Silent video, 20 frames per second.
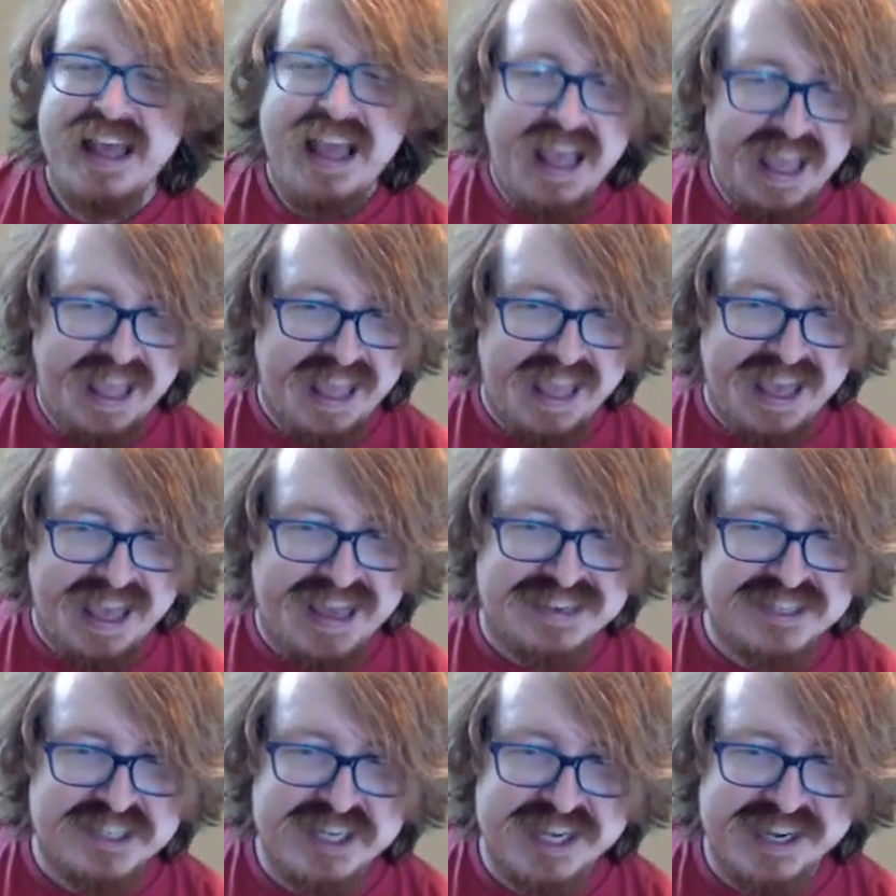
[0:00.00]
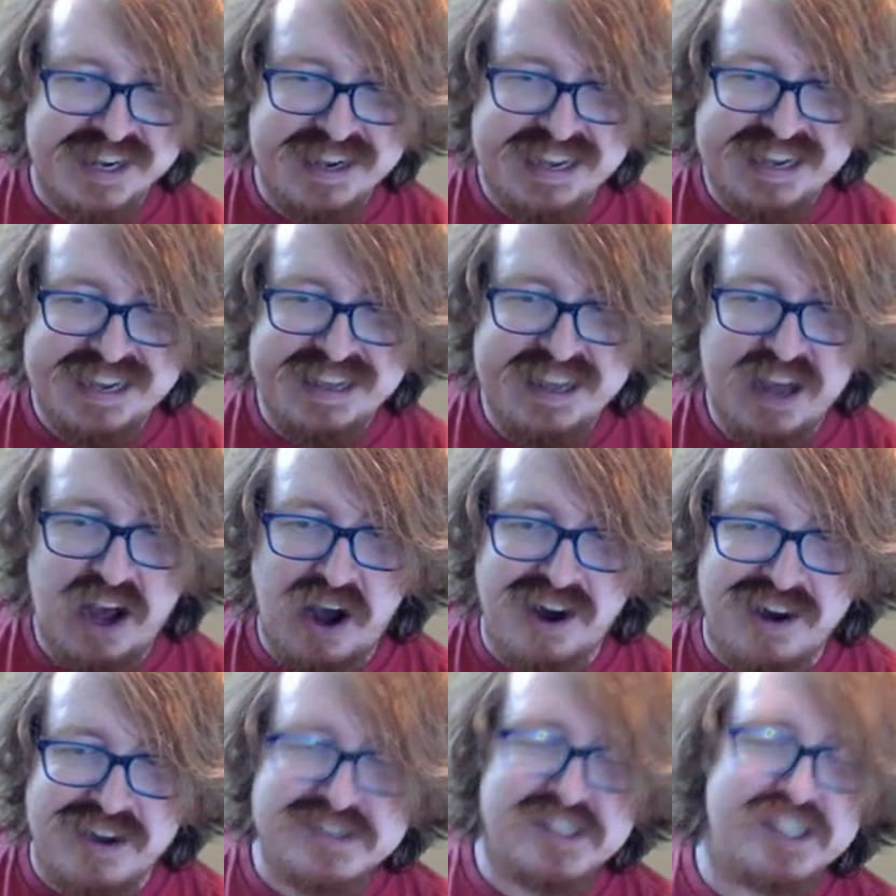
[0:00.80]
And
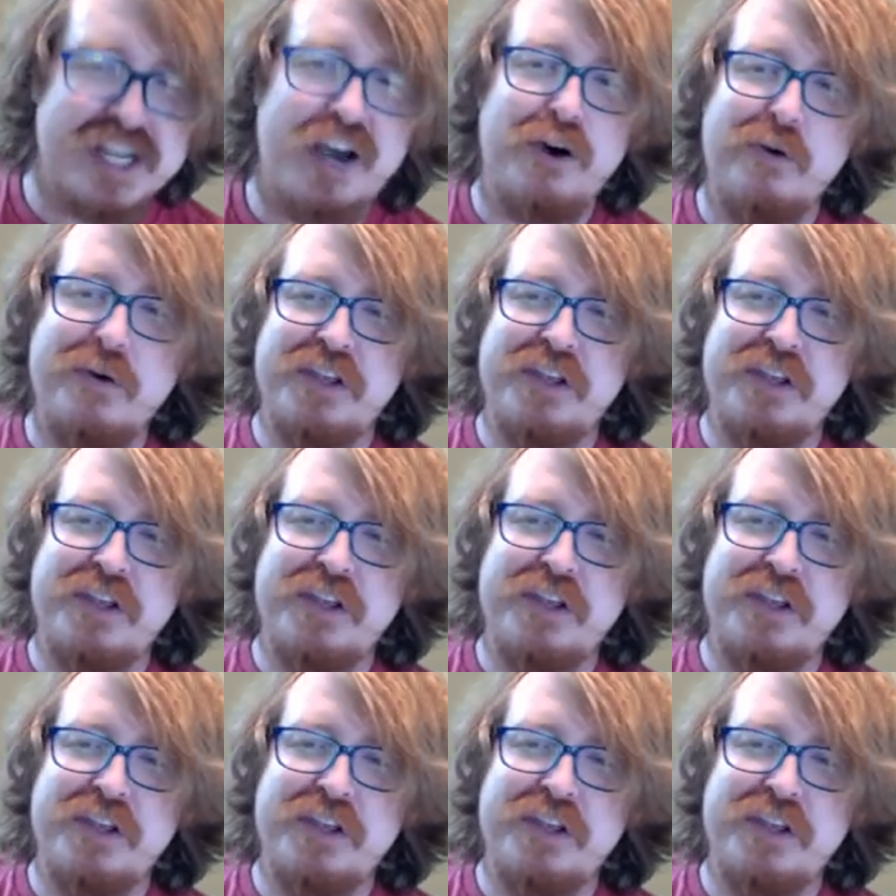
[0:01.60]
also,